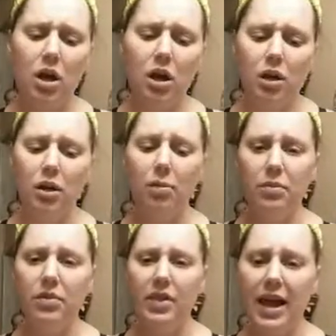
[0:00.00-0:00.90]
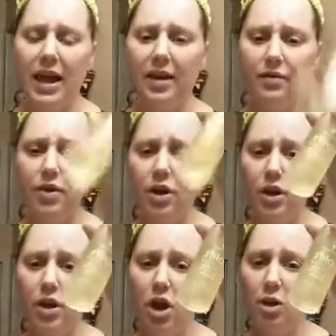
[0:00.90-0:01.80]
They have the
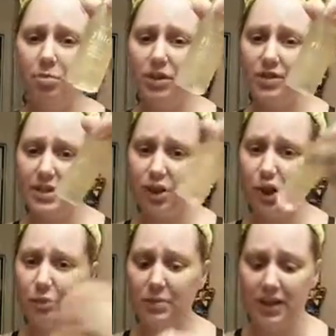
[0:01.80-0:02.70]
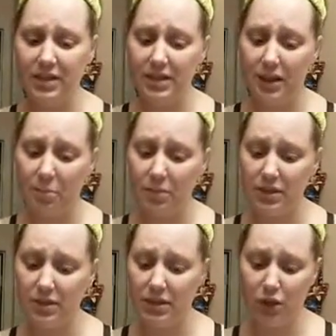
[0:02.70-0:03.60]
Uplift Serum that's like a big
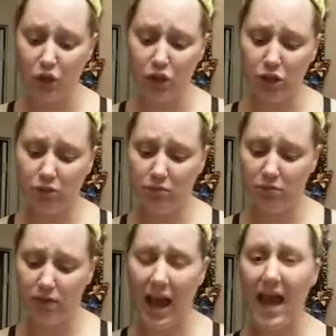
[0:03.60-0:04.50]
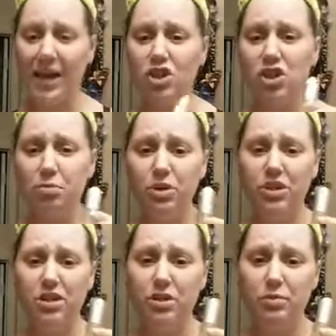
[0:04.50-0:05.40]
seller. I actually put
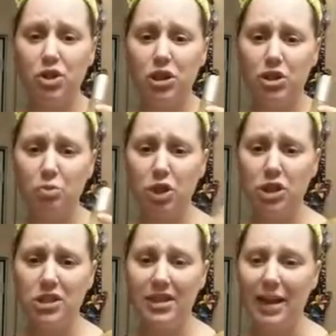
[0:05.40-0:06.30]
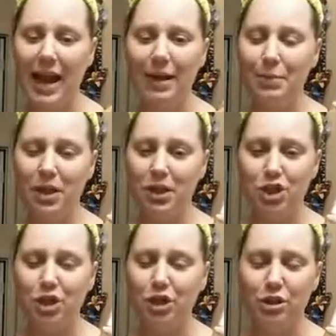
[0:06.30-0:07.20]
this on my stretch marks. I'm not going to
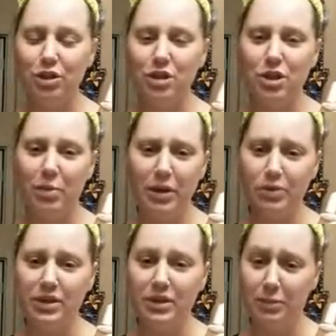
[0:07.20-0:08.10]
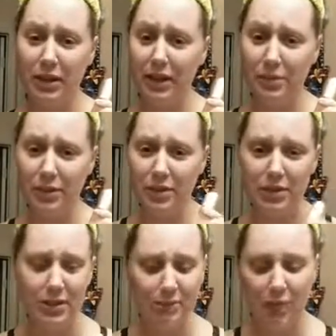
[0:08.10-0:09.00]
show you because nobody wants to see my lady
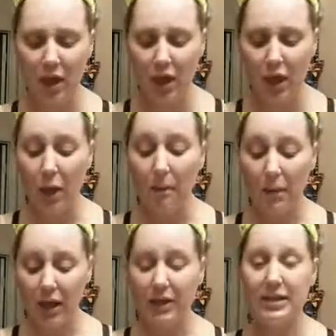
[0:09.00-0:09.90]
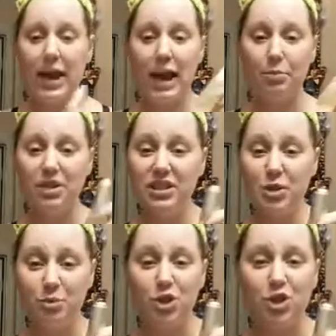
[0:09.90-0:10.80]
business. But put this on
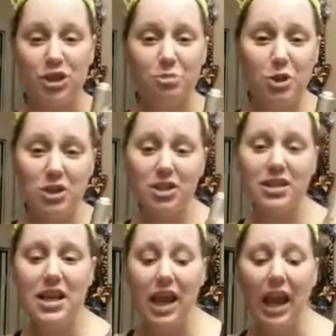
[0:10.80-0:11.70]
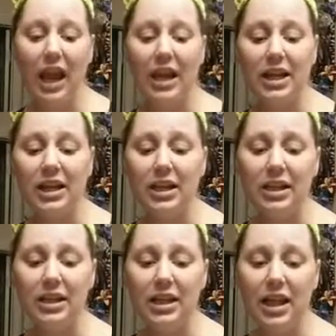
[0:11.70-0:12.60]
my stretch marks, and
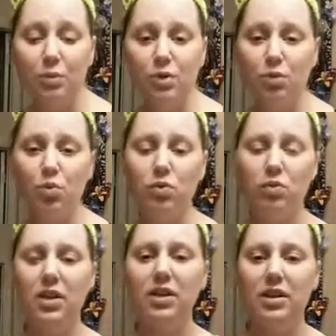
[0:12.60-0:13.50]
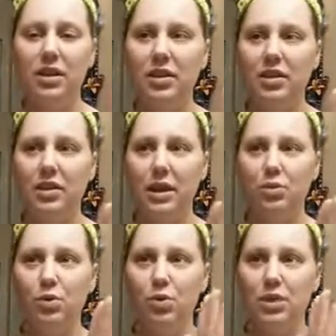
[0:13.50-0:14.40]
they were the
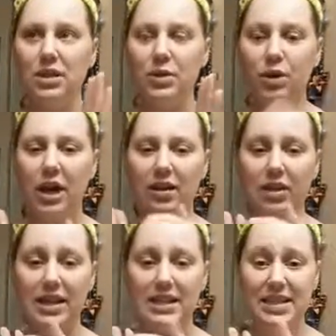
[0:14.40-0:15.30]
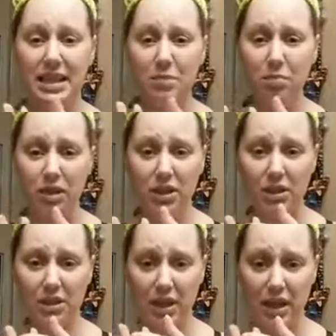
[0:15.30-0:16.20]
ones that were kind of like deep in the
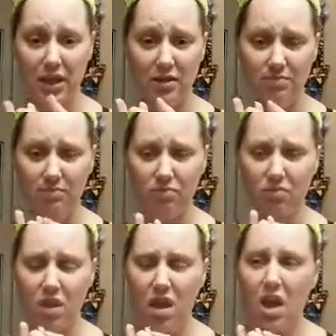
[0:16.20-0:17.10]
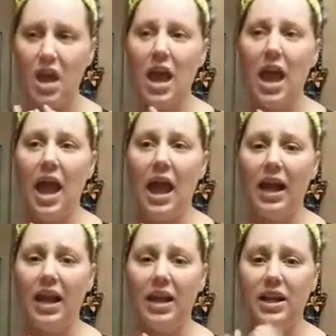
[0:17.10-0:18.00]
skin,
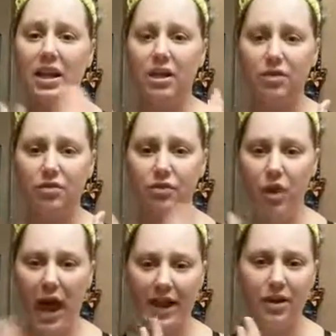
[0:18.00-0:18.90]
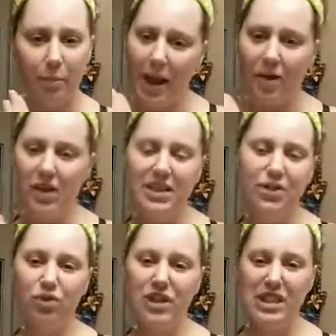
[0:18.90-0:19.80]
and it flattened them out. It
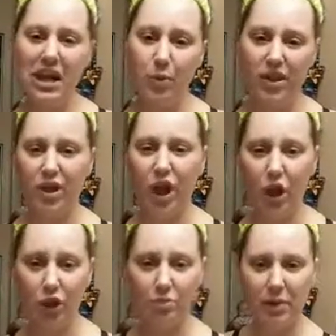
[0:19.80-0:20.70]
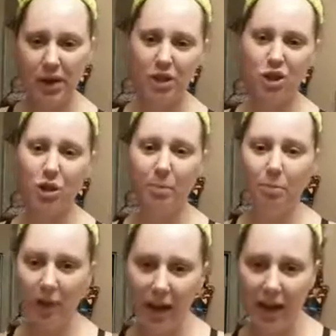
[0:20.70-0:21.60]
didn't really take away the color much,
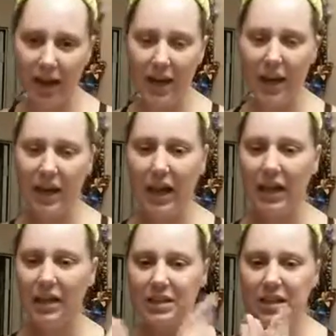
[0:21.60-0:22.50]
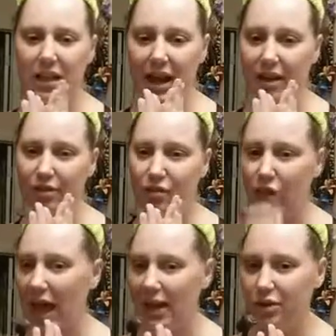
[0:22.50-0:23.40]
but at least it kind of
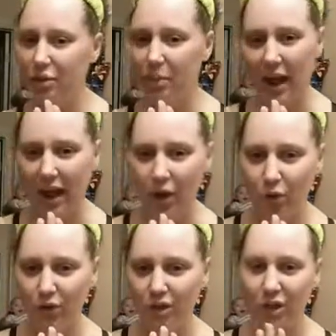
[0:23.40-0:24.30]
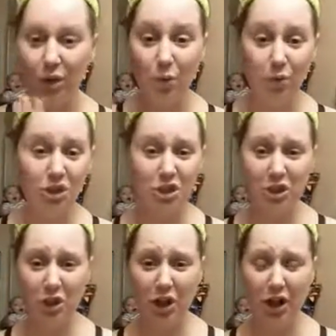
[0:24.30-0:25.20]
flattened them out, which is a
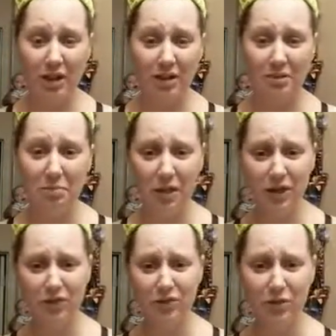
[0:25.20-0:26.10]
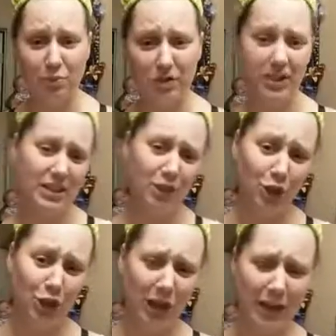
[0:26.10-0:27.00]
lot better than what they did
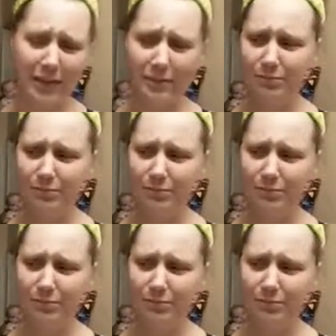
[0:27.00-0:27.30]
look like.